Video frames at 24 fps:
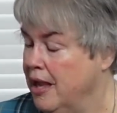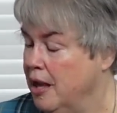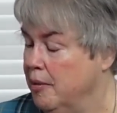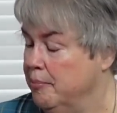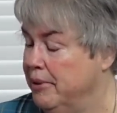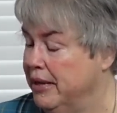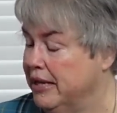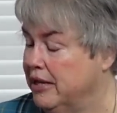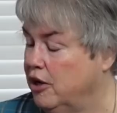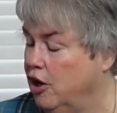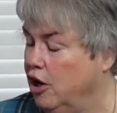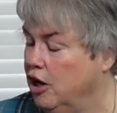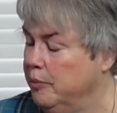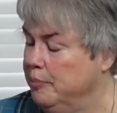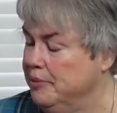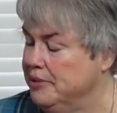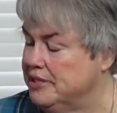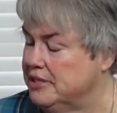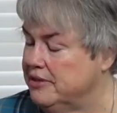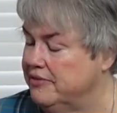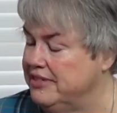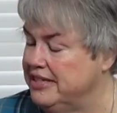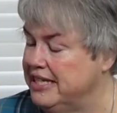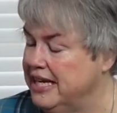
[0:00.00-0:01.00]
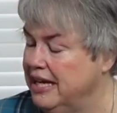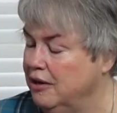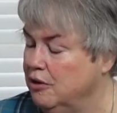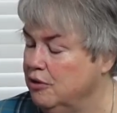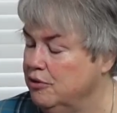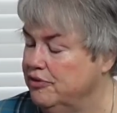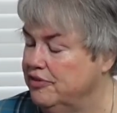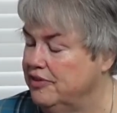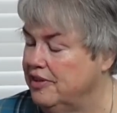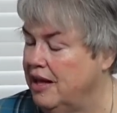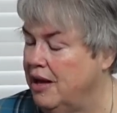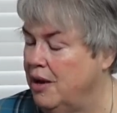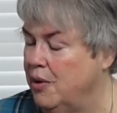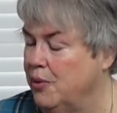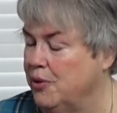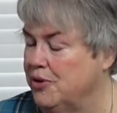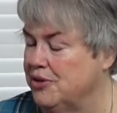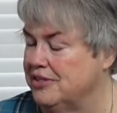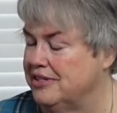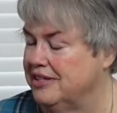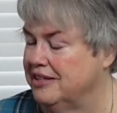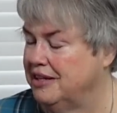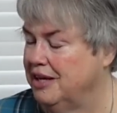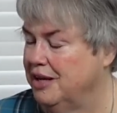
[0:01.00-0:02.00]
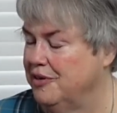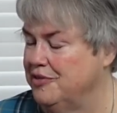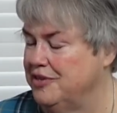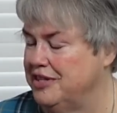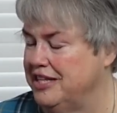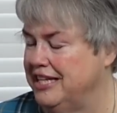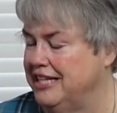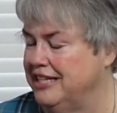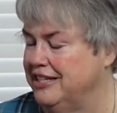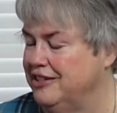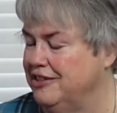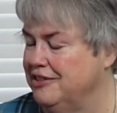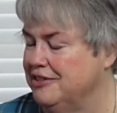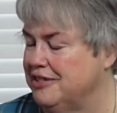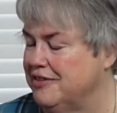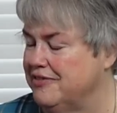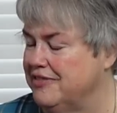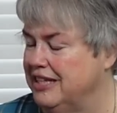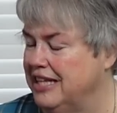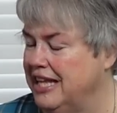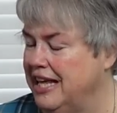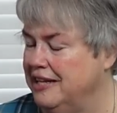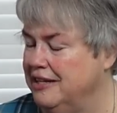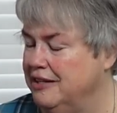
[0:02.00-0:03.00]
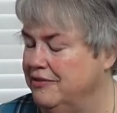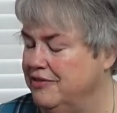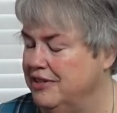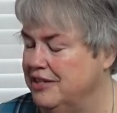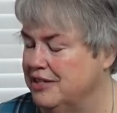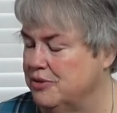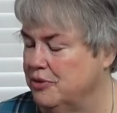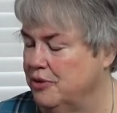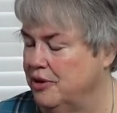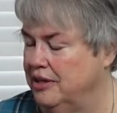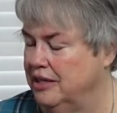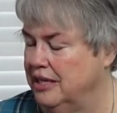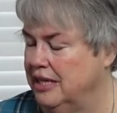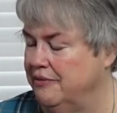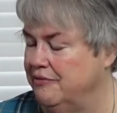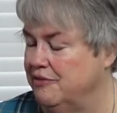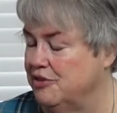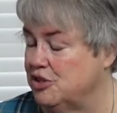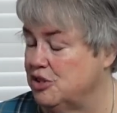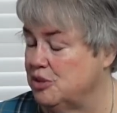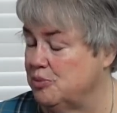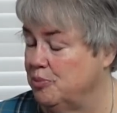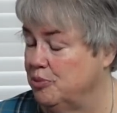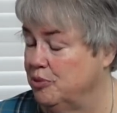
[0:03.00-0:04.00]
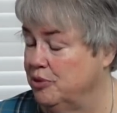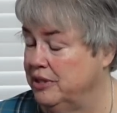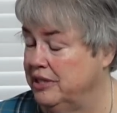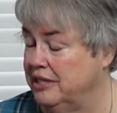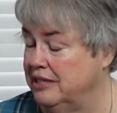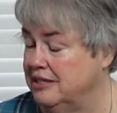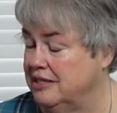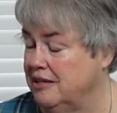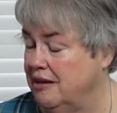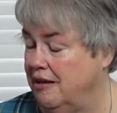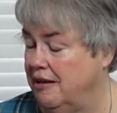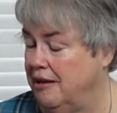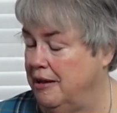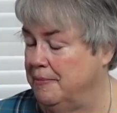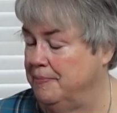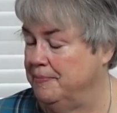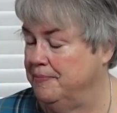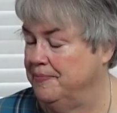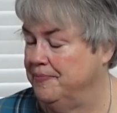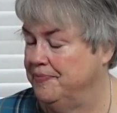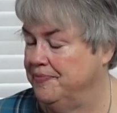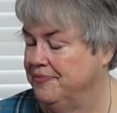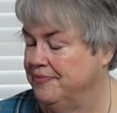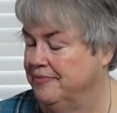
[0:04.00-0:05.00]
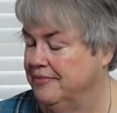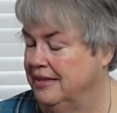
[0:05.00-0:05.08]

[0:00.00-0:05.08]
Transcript: By carpets of yellow flowers that cover the hills of the land of Israel in the springtime.